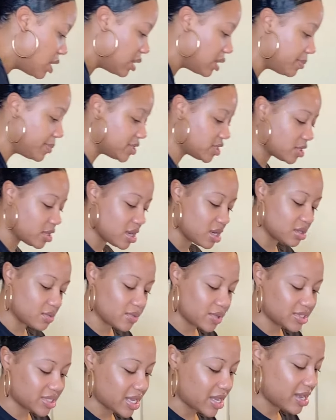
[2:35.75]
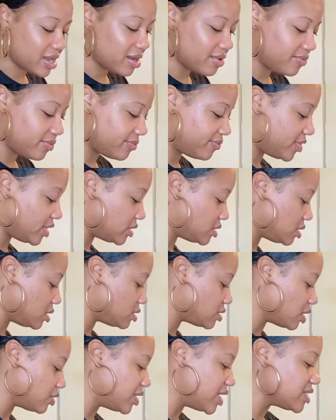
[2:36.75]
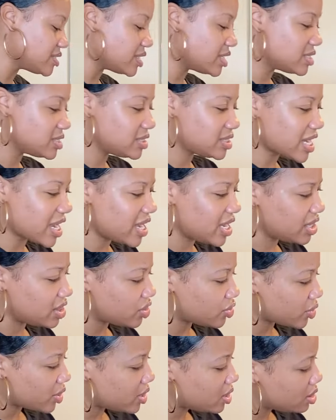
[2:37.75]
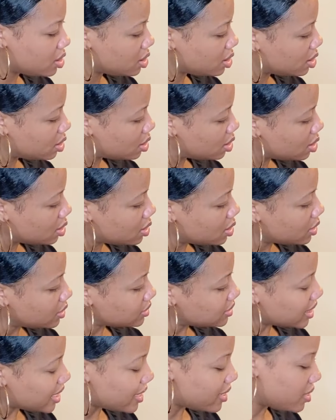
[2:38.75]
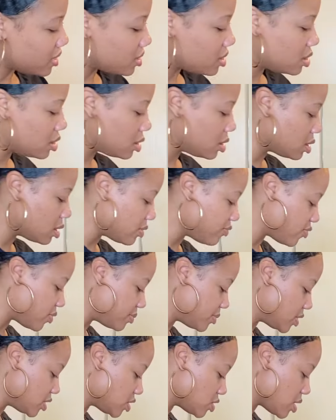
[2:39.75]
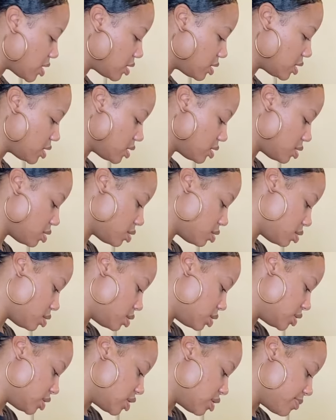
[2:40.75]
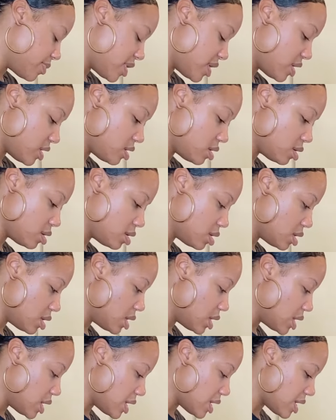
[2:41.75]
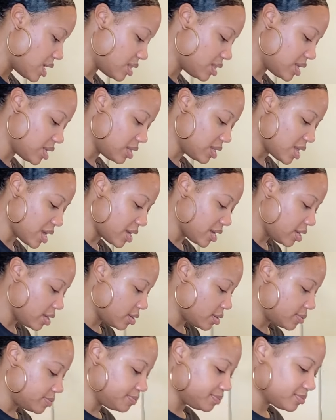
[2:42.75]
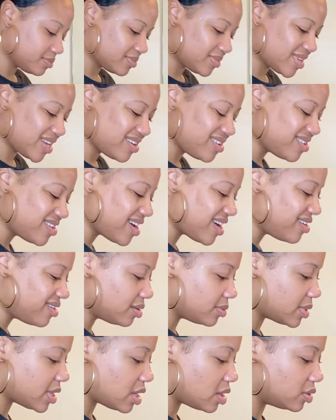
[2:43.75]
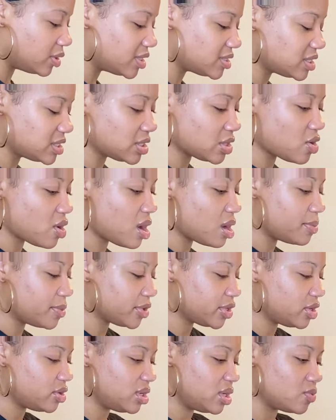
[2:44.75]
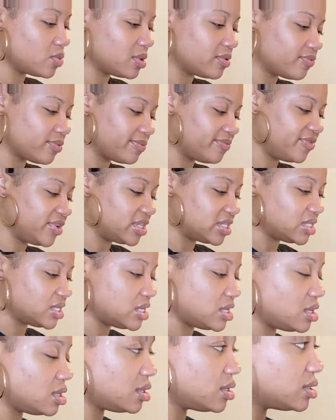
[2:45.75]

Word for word: Let me show y'all the ones I have from Fenty. So this is shade 3, 10 from the Charlotte Tilbury. And then like, I don't know. This is the Caramel Cutie one from Fenty.